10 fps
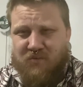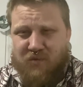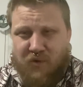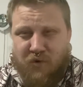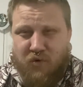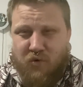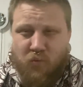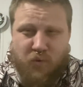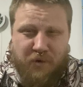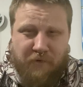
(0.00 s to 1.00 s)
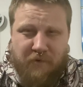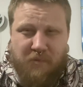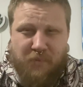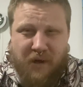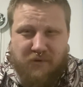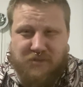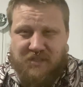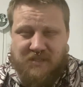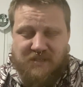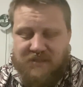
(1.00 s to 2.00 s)
Rogue Wintergreen
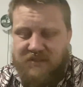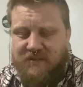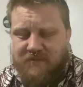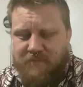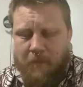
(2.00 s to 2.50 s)
Pouches.